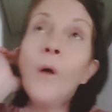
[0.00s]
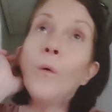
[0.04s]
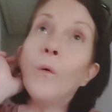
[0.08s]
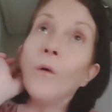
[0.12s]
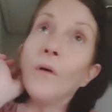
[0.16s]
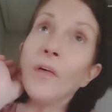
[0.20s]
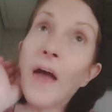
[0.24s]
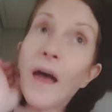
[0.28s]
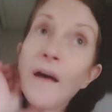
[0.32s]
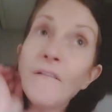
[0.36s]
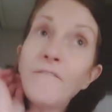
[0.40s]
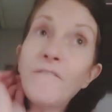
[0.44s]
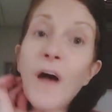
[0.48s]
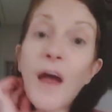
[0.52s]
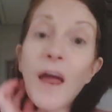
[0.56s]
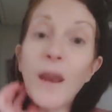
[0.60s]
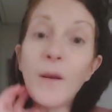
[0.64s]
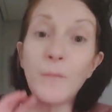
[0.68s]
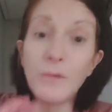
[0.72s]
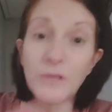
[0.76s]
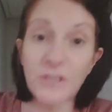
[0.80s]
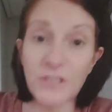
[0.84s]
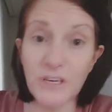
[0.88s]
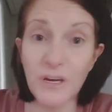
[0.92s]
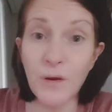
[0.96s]
Well, that
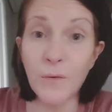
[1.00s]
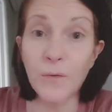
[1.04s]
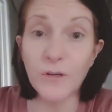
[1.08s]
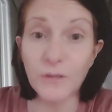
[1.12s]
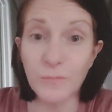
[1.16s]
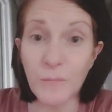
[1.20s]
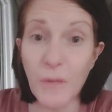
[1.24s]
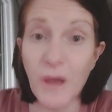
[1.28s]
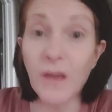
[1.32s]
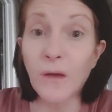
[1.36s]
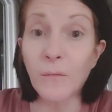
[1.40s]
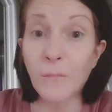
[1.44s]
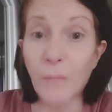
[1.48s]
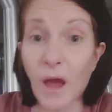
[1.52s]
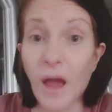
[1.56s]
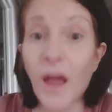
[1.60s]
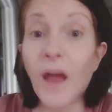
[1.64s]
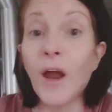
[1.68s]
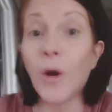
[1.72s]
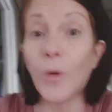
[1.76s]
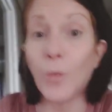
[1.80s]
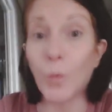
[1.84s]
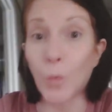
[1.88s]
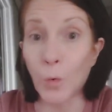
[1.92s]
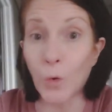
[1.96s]
vitamin C was making my
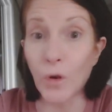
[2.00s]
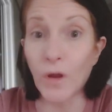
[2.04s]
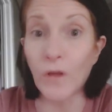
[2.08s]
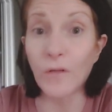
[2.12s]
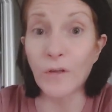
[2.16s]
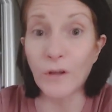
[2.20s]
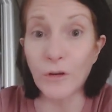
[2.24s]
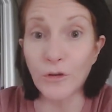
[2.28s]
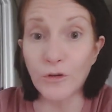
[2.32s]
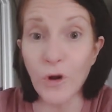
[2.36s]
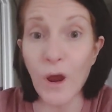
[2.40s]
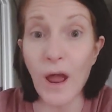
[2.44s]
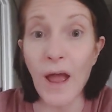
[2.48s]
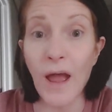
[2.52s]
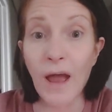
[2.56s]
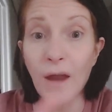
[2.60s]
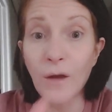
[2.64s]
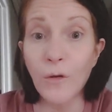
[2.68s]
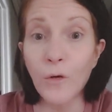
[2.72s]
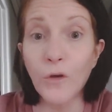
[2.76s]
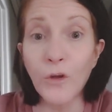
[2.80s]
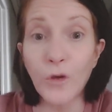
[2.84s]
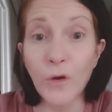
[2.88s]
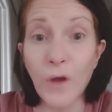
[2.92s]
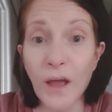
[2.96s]
hair really dry. I
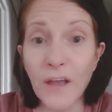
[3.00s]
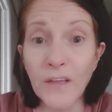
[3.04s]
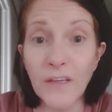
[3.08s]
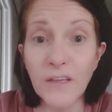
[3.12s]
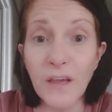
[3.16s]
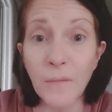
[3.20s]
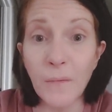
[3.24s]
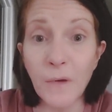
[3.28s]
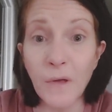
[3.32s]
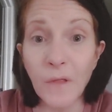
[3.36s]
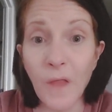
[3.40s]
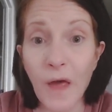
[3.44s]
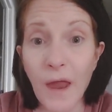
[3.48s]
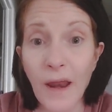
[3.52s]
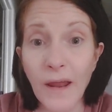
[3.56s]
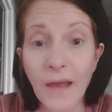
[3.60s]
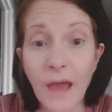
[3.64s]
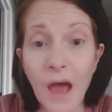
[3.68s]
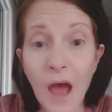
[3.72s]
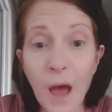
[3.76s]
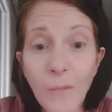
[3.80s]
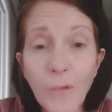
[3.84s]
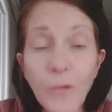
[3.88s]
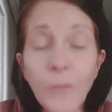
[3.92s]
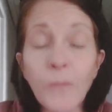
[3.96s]
know you guys gave me a lot of
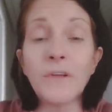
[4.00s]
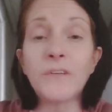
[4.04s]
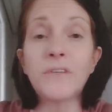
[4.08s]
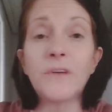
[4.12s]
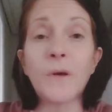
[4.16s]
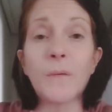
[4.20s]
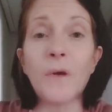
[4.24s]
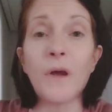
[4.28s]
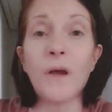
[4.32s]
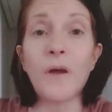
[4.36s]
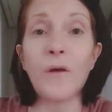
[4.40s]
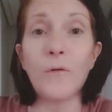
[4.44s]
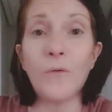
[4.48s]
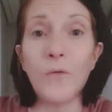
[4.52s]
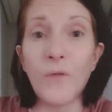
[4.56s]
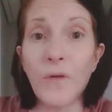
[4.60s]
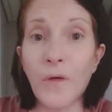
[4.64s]
compliments on my hair